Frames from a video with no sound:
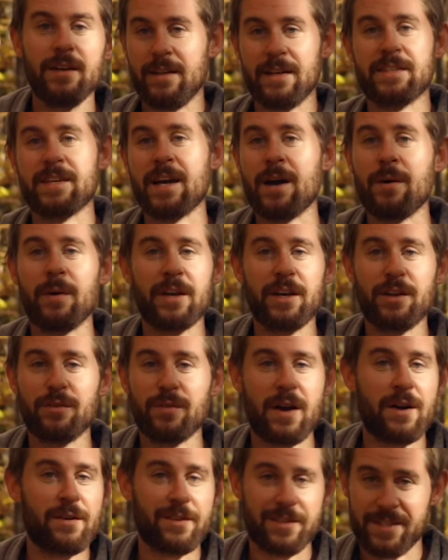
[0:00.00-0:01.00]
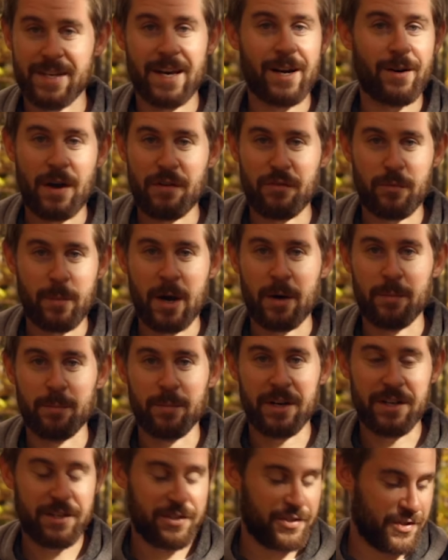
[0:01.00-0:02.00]
That's how I get around because I don't have a mountain
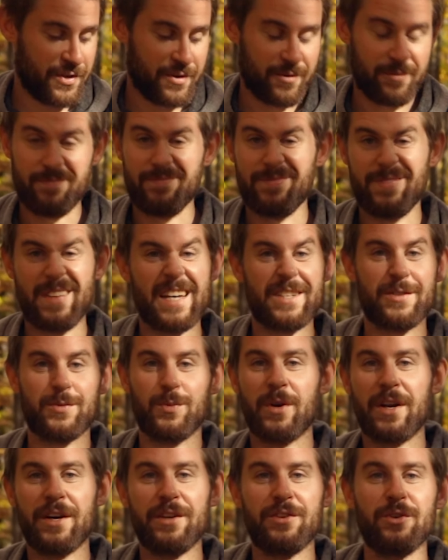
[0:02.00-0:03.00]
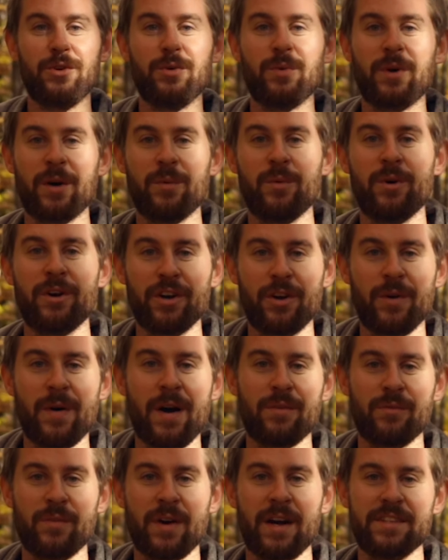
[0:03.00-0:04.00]
bike, so that's what I do when I want to go
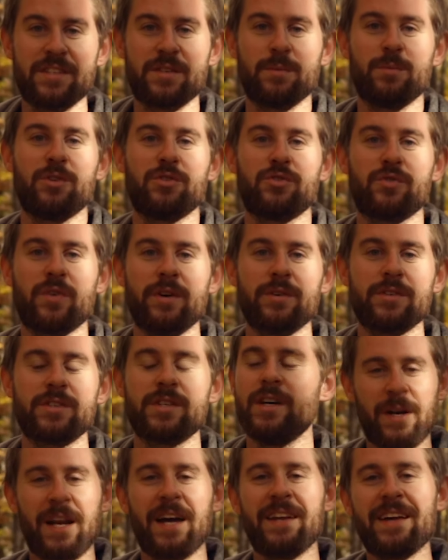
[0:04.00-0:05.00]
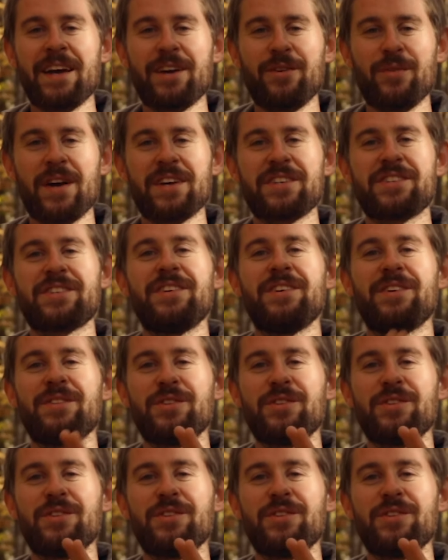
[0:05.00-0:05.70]
out and ride some of the trails. But I digress.